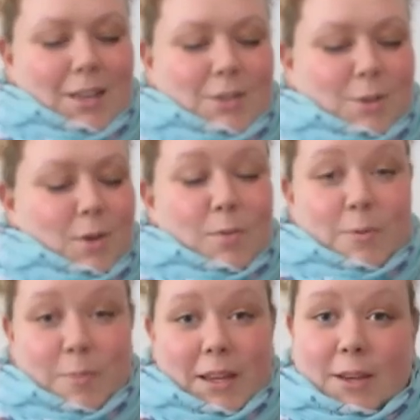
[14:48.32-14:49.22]
So it
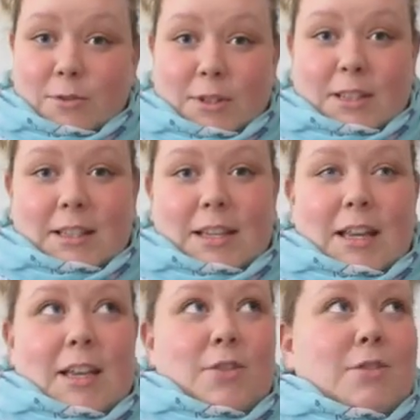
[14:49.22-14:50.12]
would be
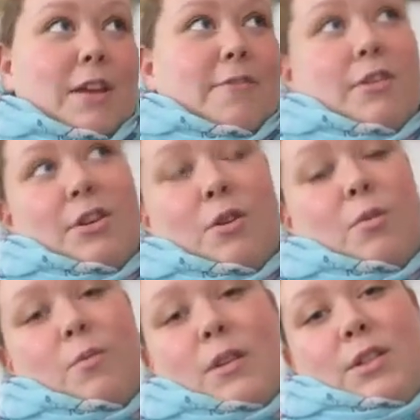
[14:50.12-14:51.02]
interesting, and you never
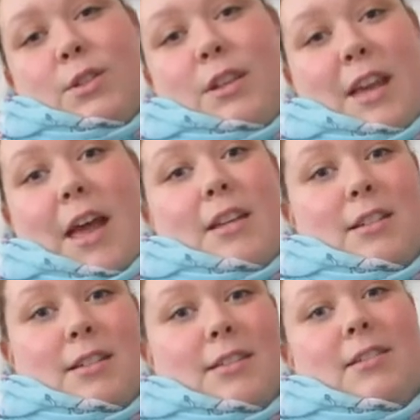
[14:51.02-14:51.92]
know what you
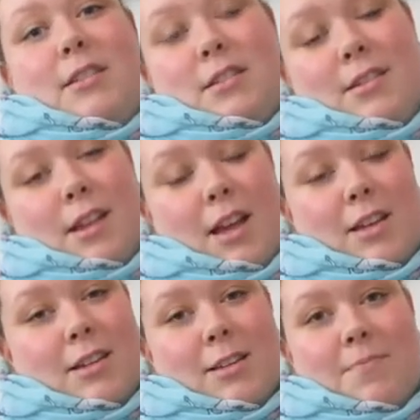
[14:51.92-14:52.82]
get. It's
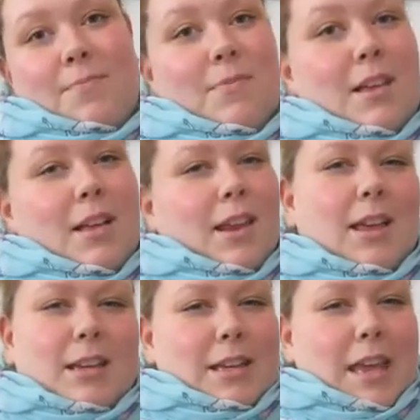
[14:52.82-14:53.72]
like
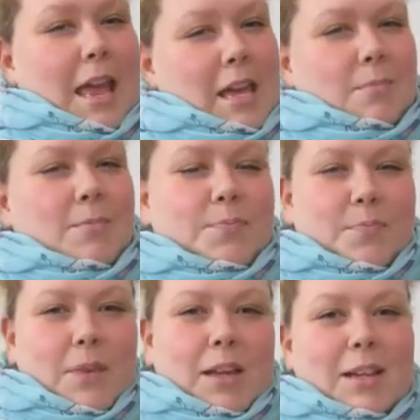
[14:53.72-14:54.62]
a game,
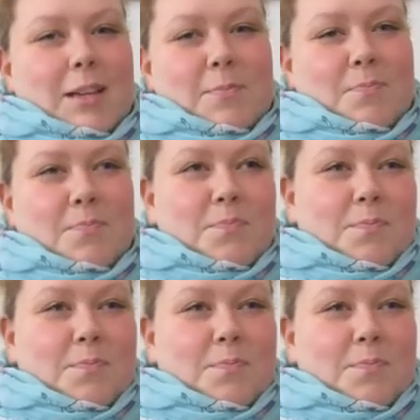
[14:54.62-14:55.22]
like you